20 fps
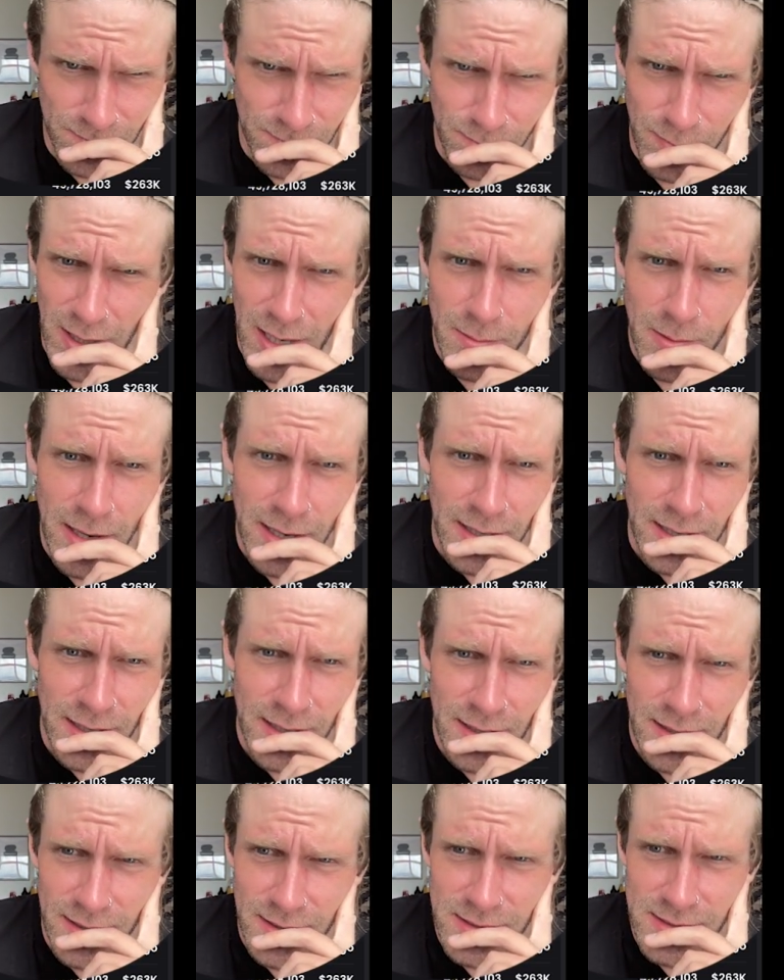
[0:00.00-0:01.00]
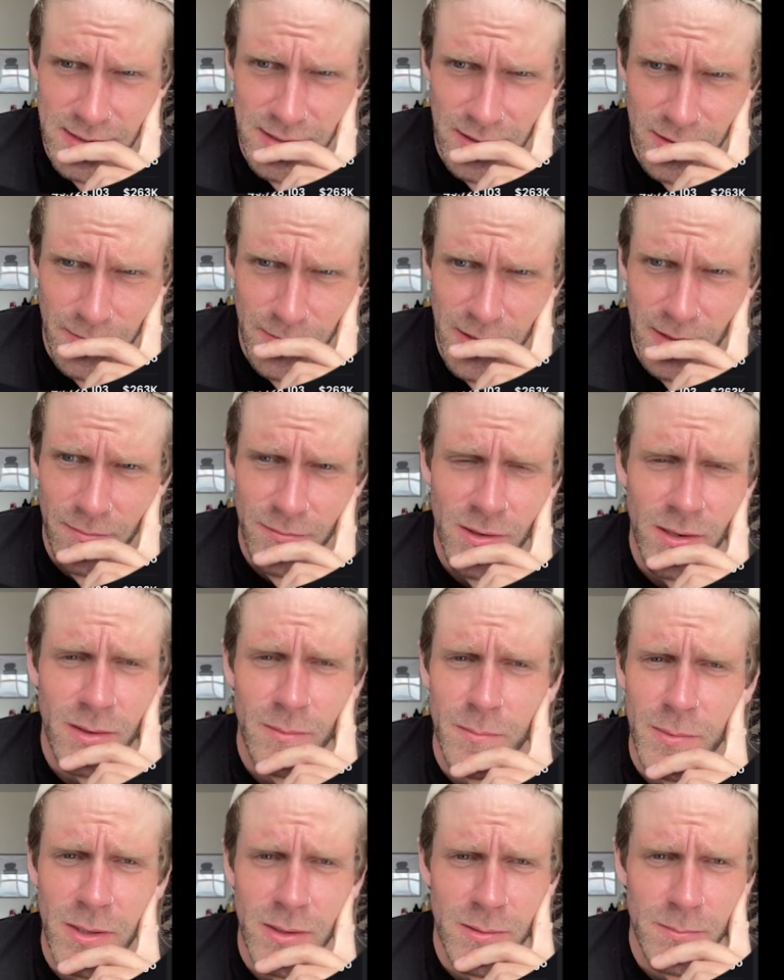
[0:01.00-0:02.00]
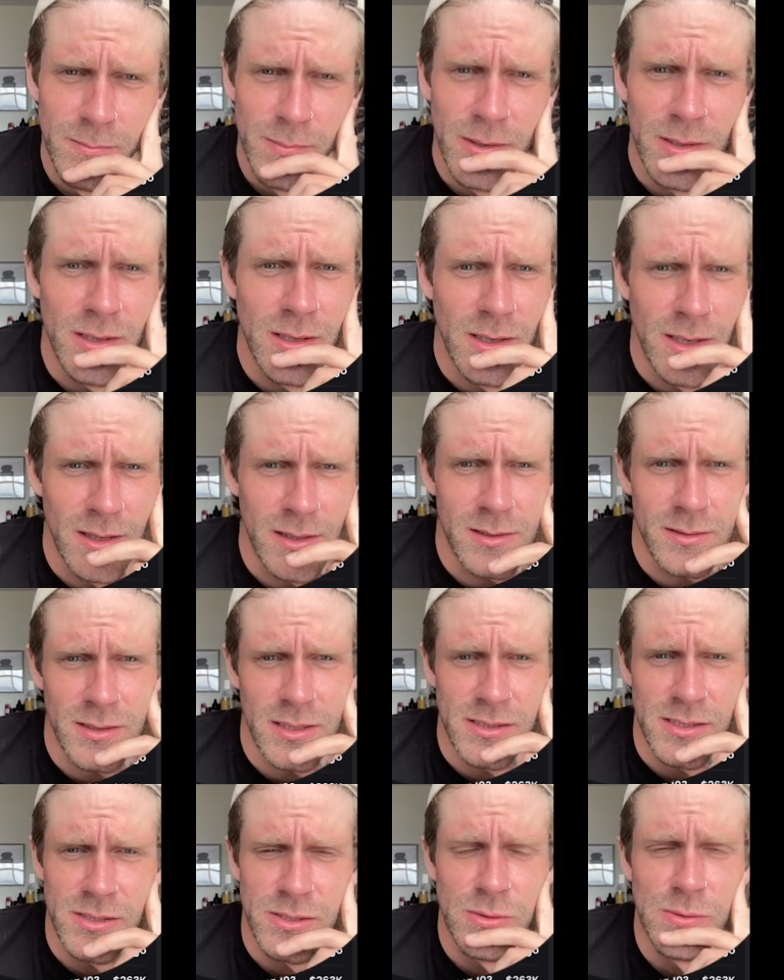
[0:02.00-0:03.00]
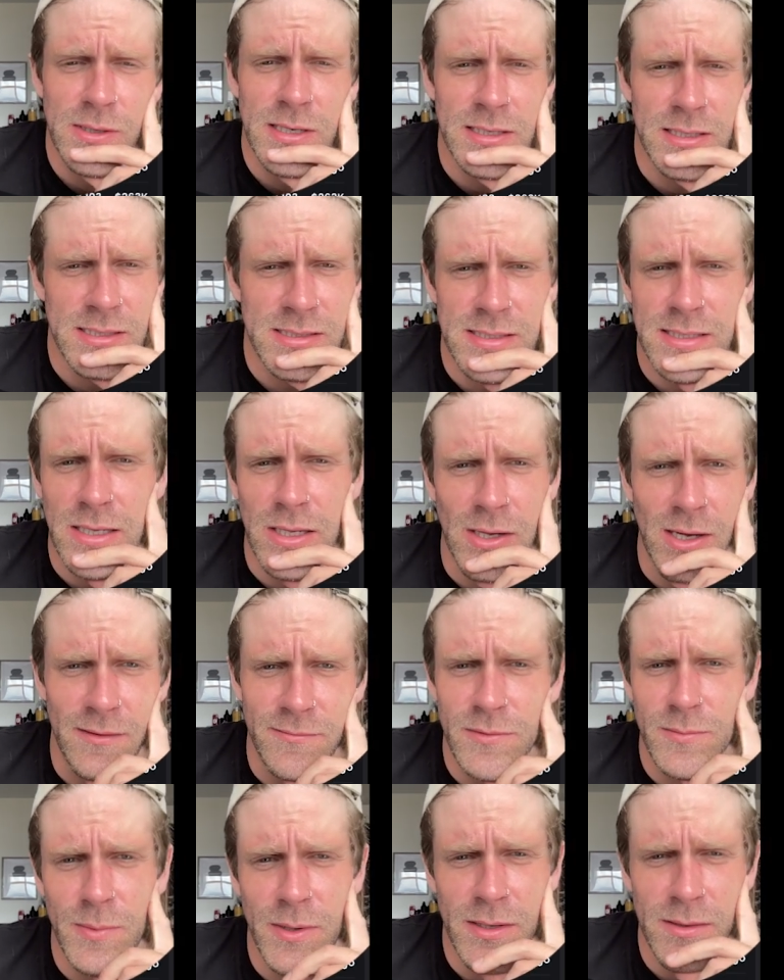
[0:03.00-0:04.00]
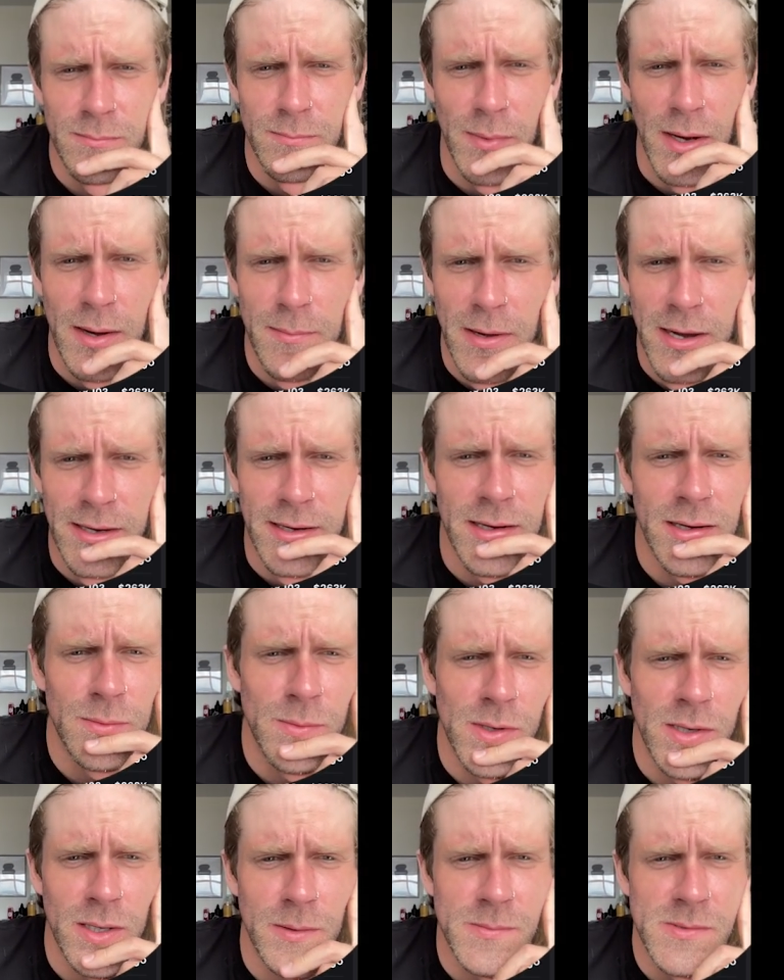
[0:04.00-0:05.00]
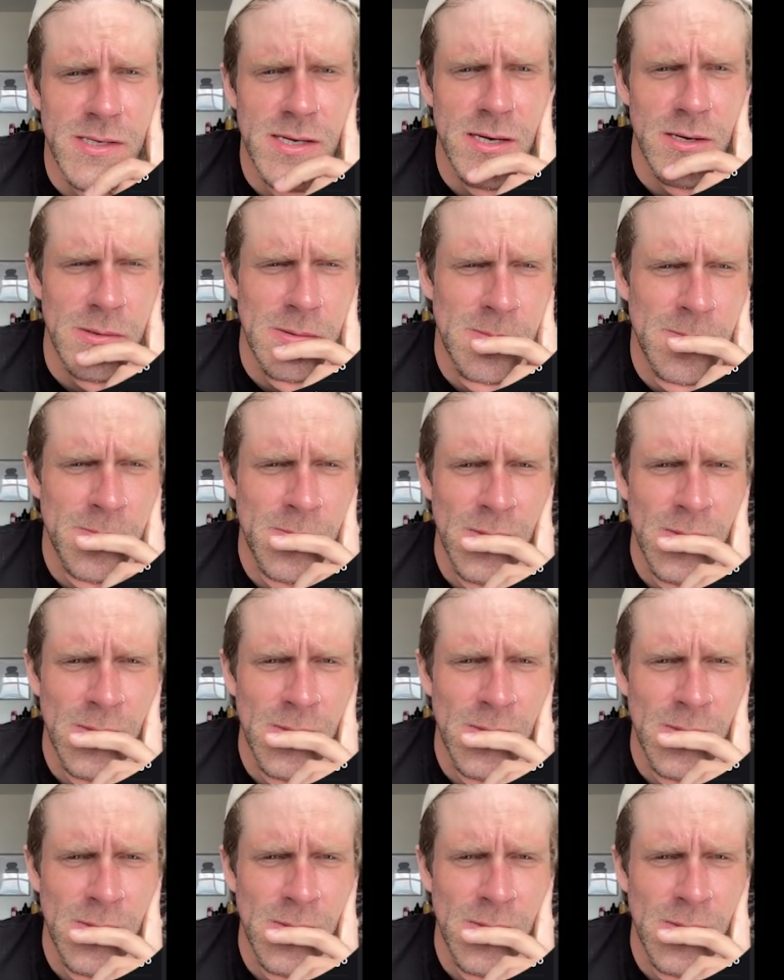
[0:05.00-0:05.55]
Buy back in and it does another big fucking pump. Does a 2x, sell off a bit, buy back in when it comes down.